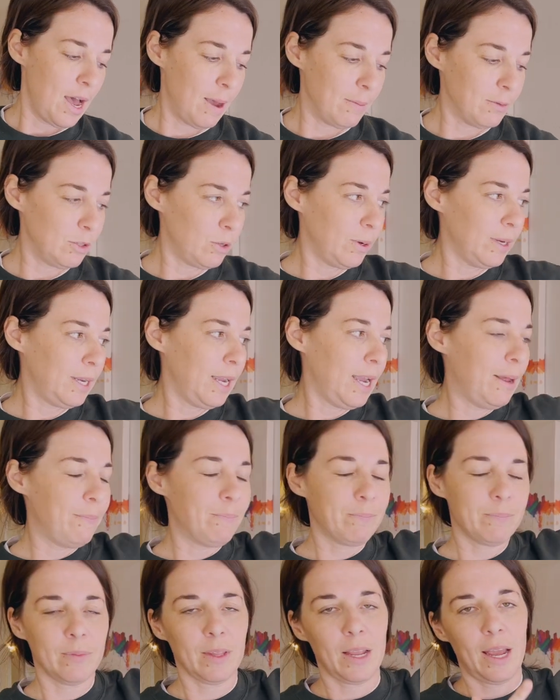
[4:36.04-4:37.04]
So
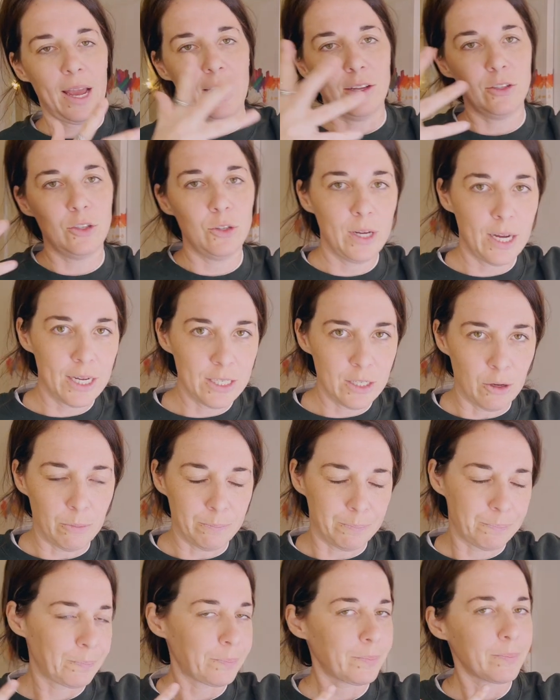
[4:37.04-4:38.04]
again, as you guys know,
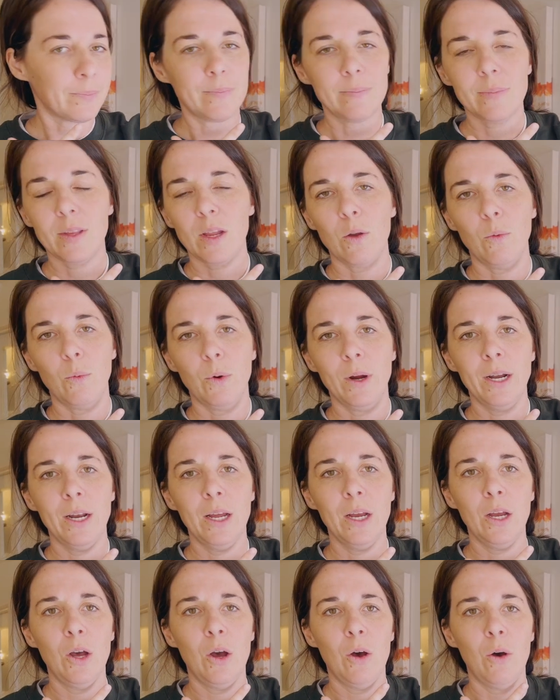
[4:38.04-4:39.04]
we're going to
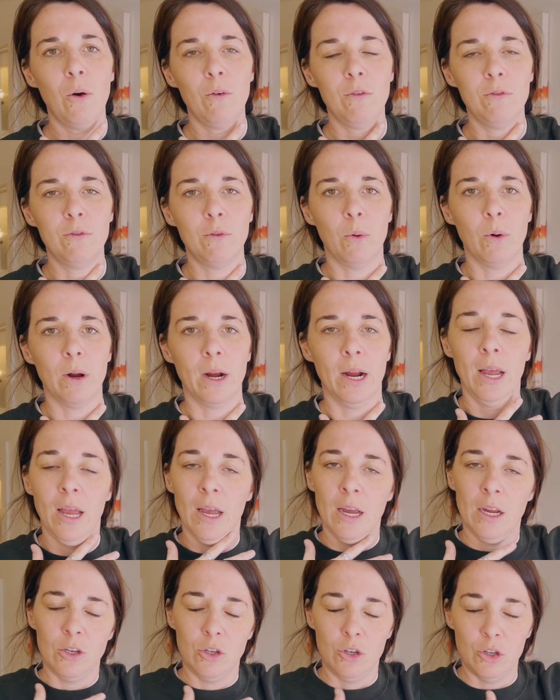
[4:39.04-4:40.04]
go for
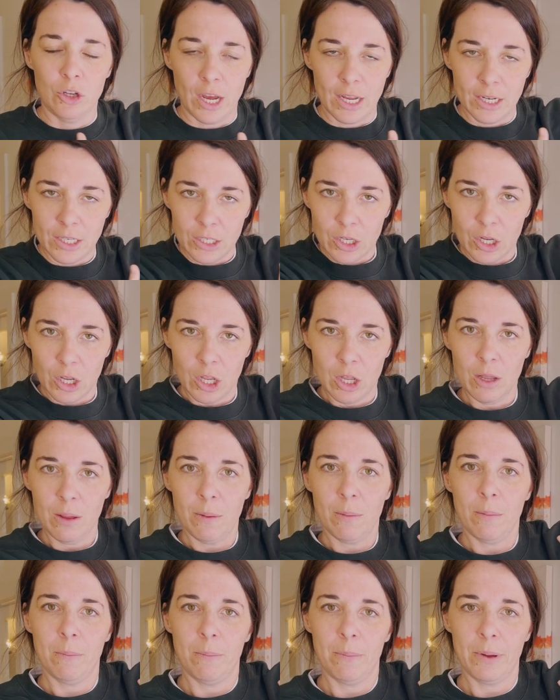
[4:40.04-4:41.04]

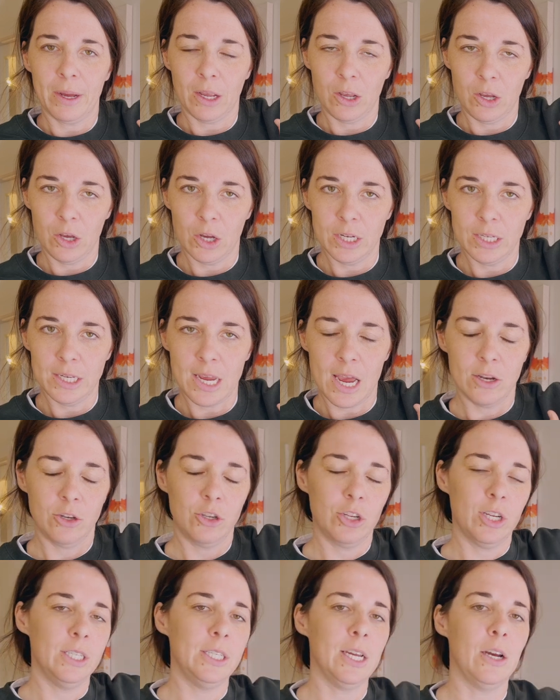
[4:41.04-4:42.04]
gentle but good
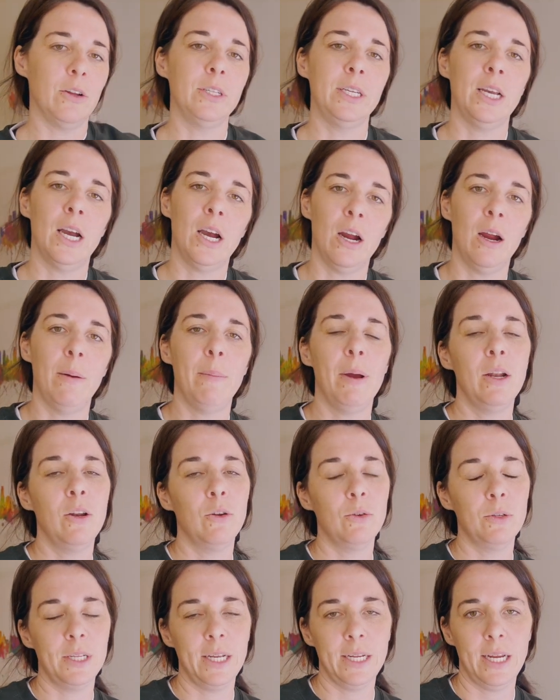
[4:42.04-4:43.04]
tension down the arm. No
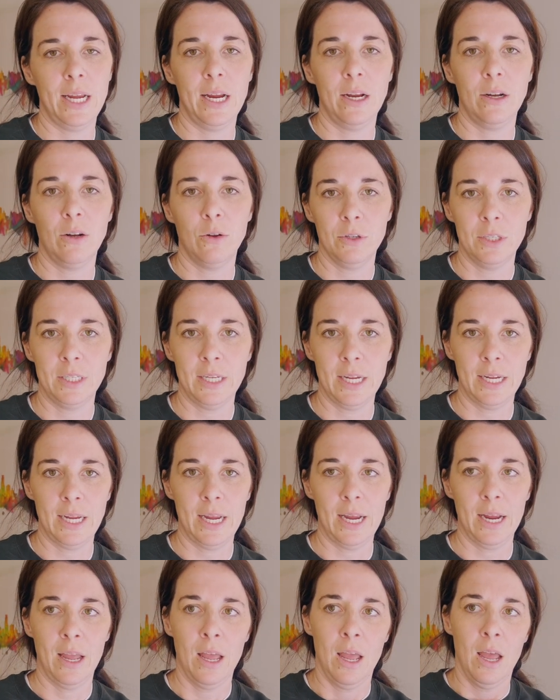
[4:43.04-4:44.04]
zinging, no
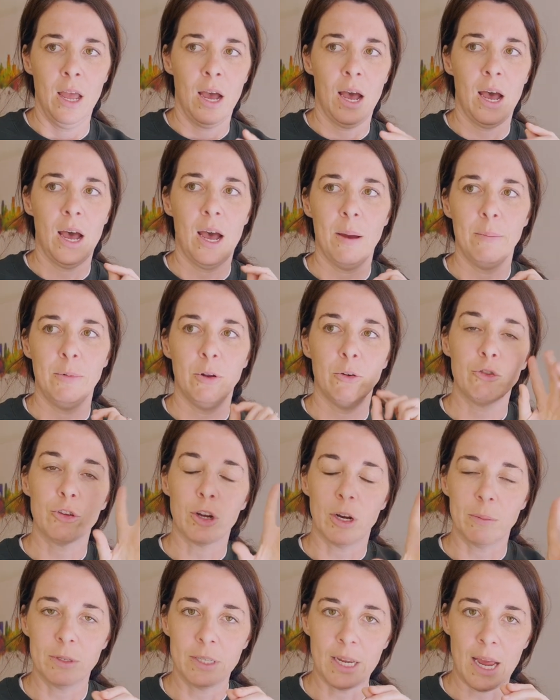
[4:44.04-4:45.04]
stinging, no
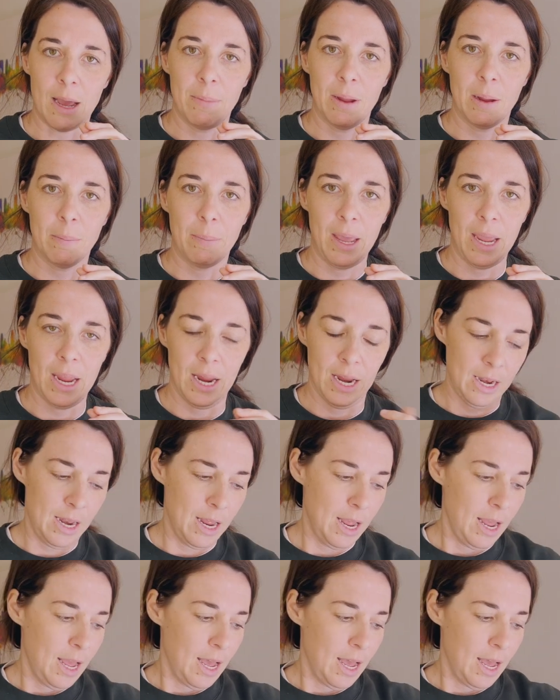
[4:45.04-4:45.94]
sharp stabbing pain.